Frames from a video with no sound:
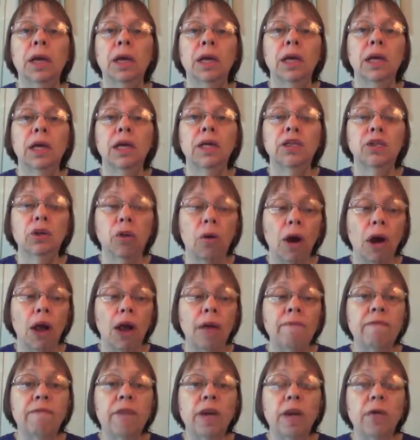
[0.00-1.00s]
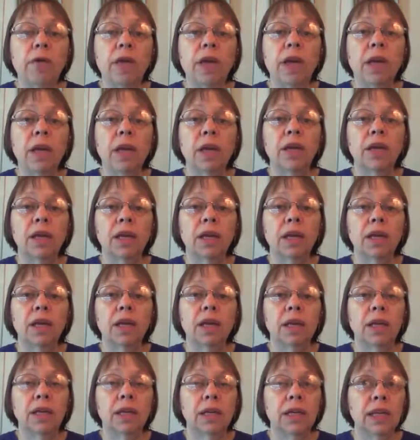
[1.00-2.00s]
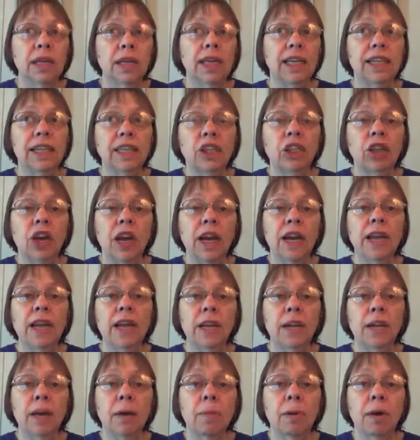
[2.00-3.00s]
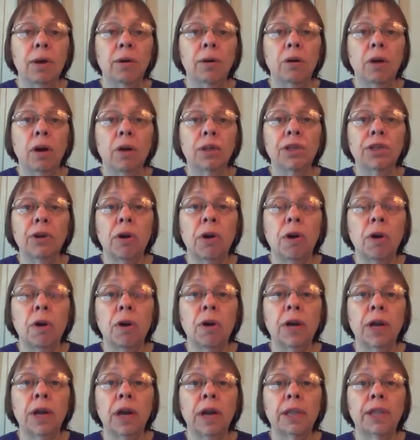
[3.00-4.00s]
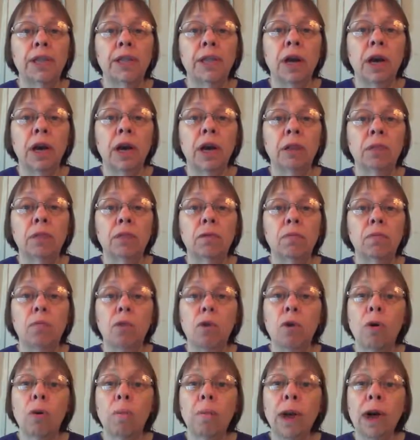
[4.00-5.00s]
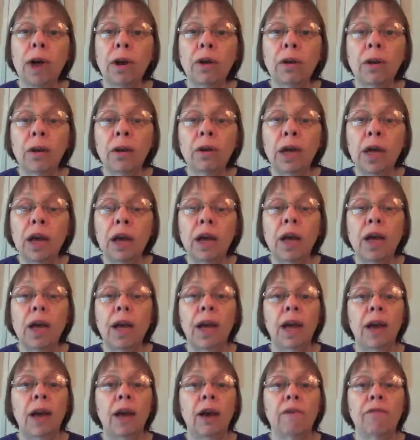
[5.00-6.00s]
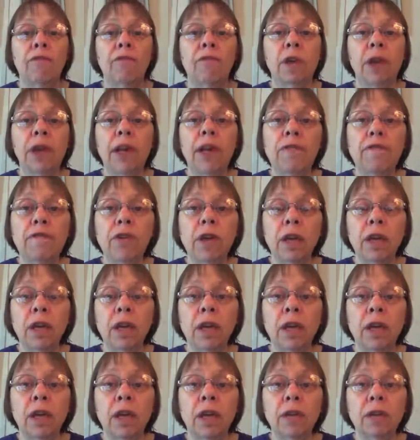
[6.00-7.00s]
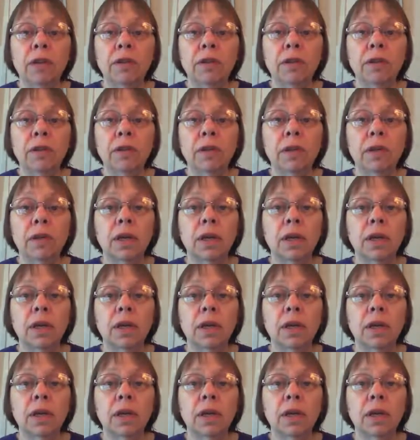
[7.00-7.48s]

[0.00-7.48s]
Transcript: So I'm very excited about God's heart as I learn more about it, at how forgiving he is.